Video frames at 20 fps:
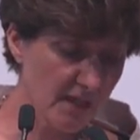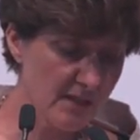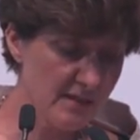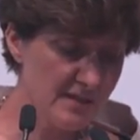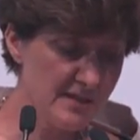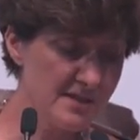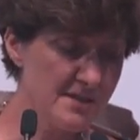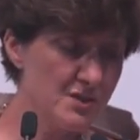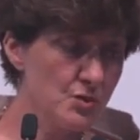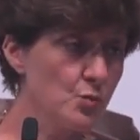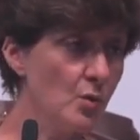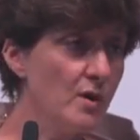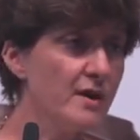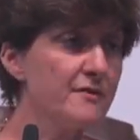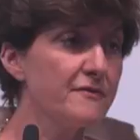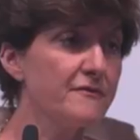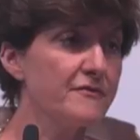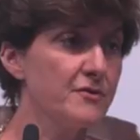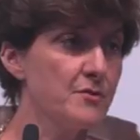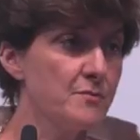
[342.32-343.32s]
This is one
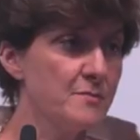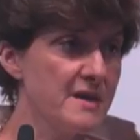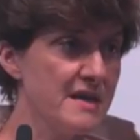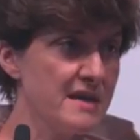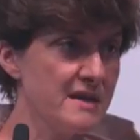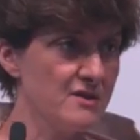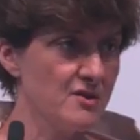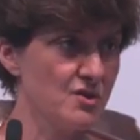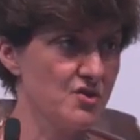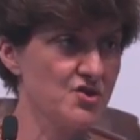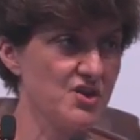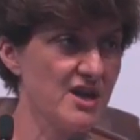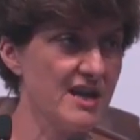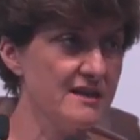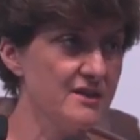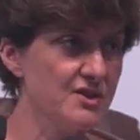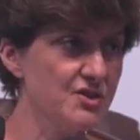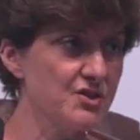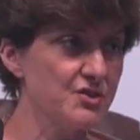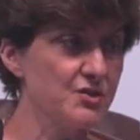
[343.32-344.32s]
of the main
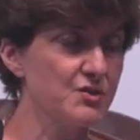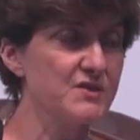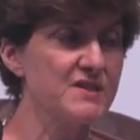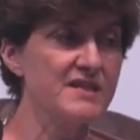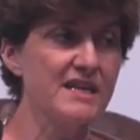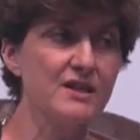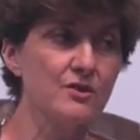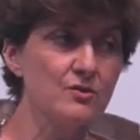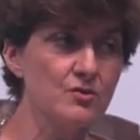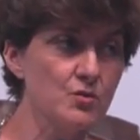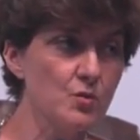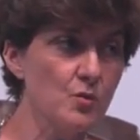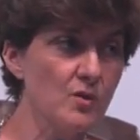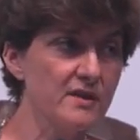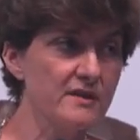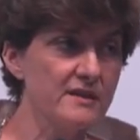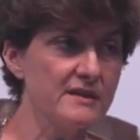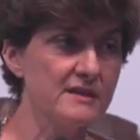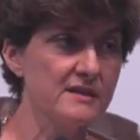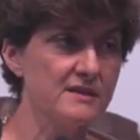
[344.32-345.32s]
challenges. The second
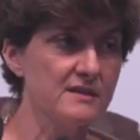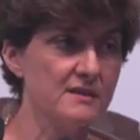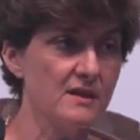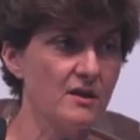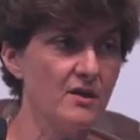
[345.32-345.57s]
one is